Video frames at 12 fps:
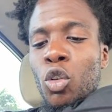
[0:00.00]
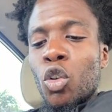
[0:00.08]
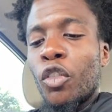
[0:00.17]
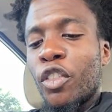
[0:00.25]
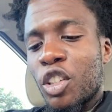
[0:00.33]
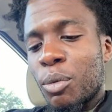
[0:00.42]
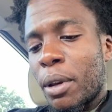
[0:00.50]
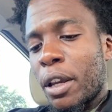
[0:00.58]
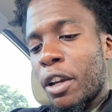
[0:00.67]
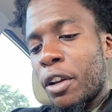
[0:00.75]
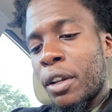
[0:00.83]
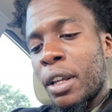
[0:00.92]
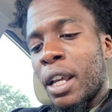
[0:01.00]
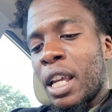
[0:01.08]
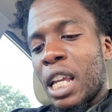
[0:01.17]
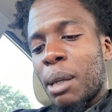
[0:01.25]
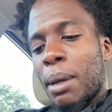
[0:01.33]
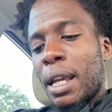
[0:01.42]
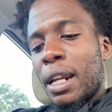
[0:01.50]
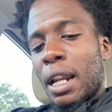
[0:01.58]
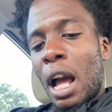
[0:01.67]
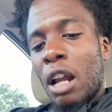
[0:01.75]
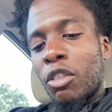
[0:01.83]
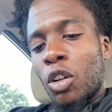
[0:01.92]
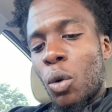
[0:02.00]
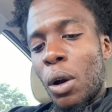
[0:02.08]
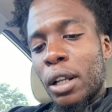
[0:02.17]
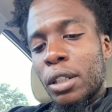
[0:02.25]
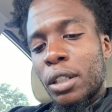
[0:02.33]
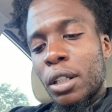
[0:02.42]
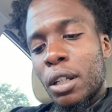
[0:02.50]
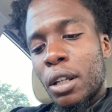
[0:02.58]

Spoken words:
Kufa's mayor, he made an odd request.